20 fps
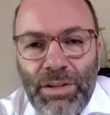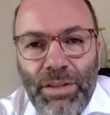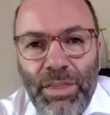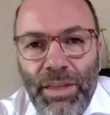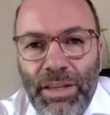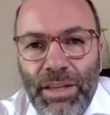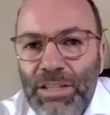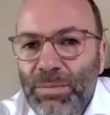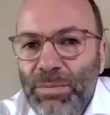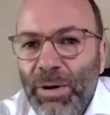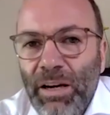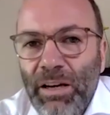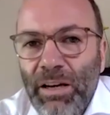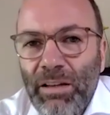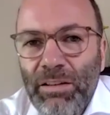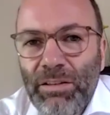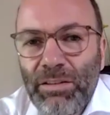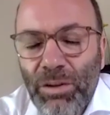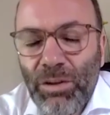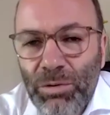That's
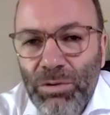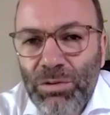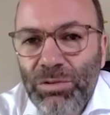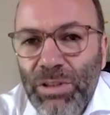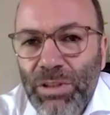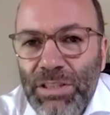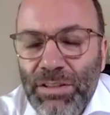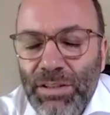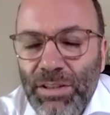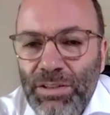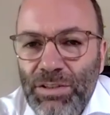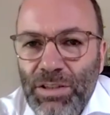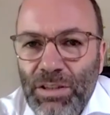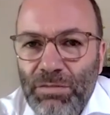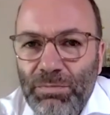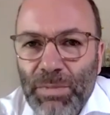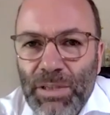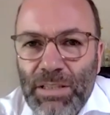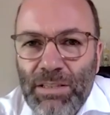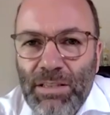why don't risk the
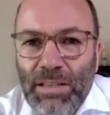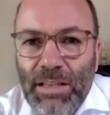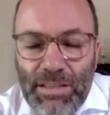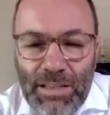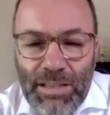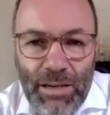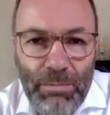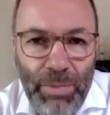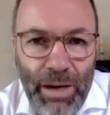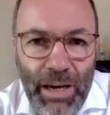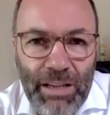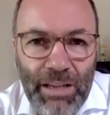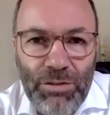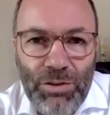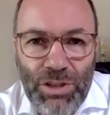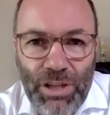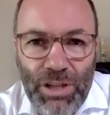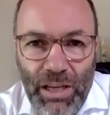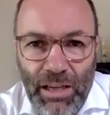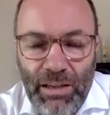achievements. Let's come back to
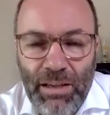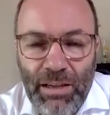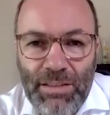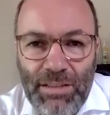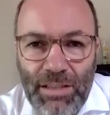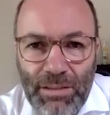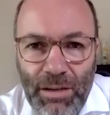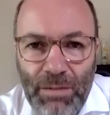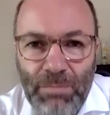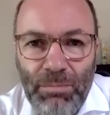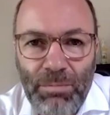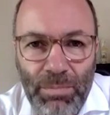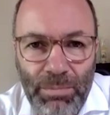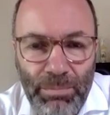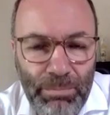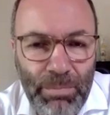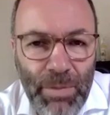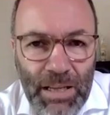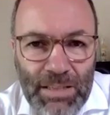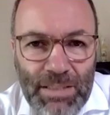Schengen.
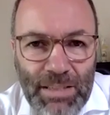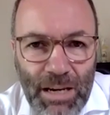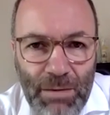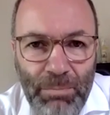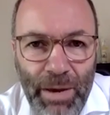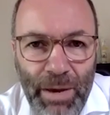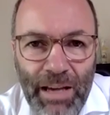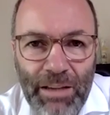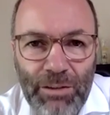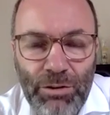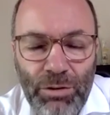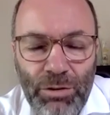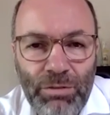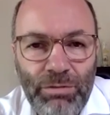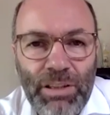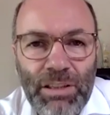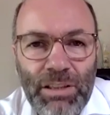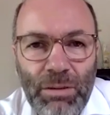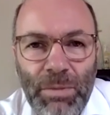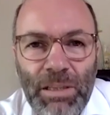Let's come back to the
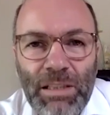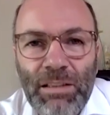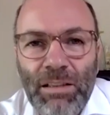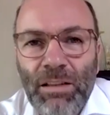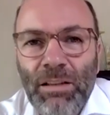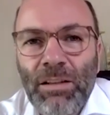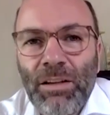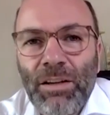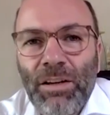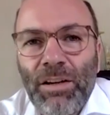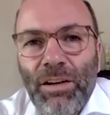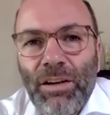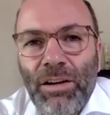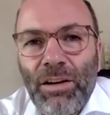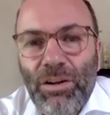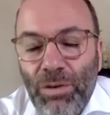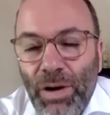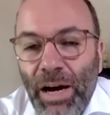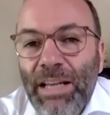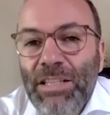fundamental
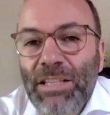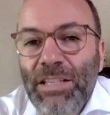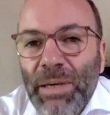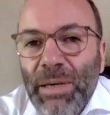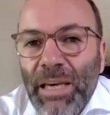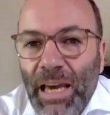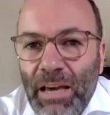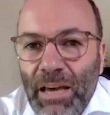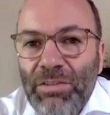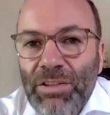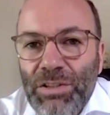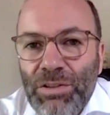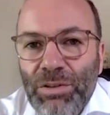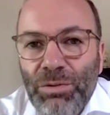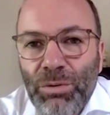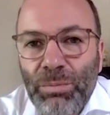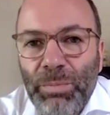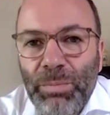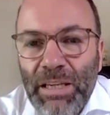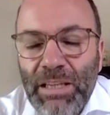rights we have as
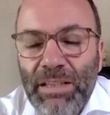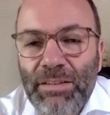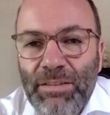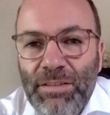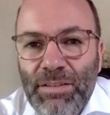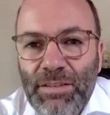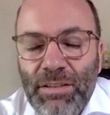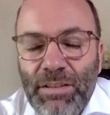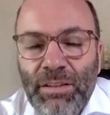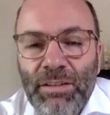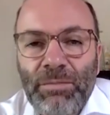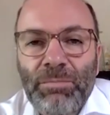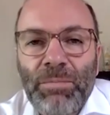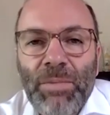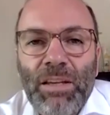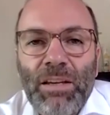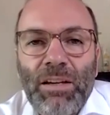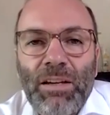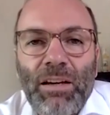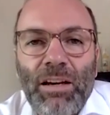Europeans.
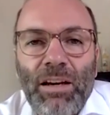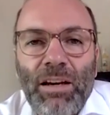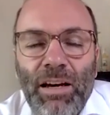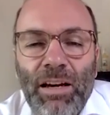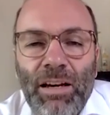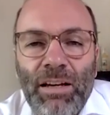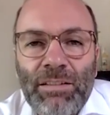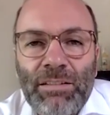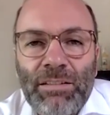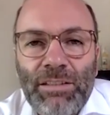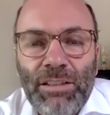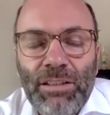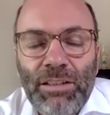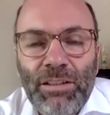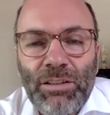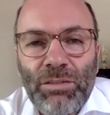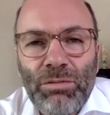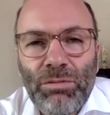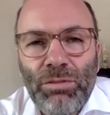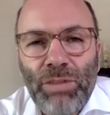
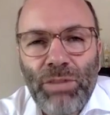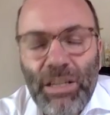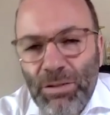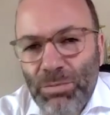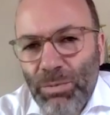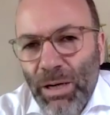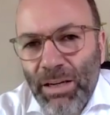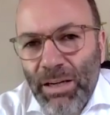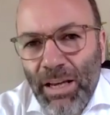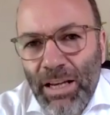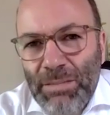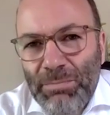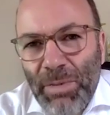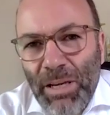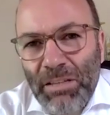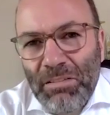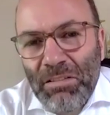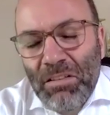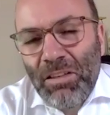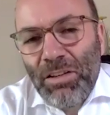That is one
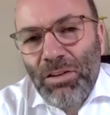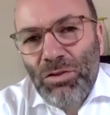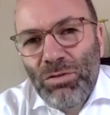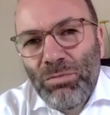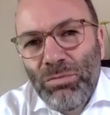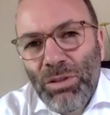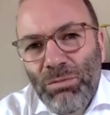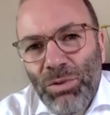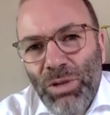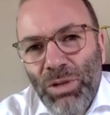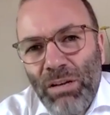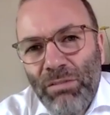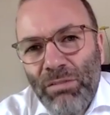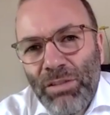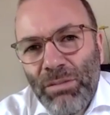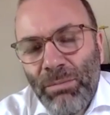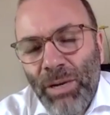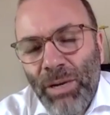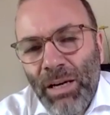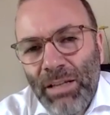aspect I think Schuman would have
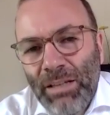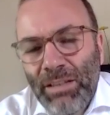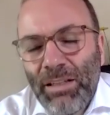in mind.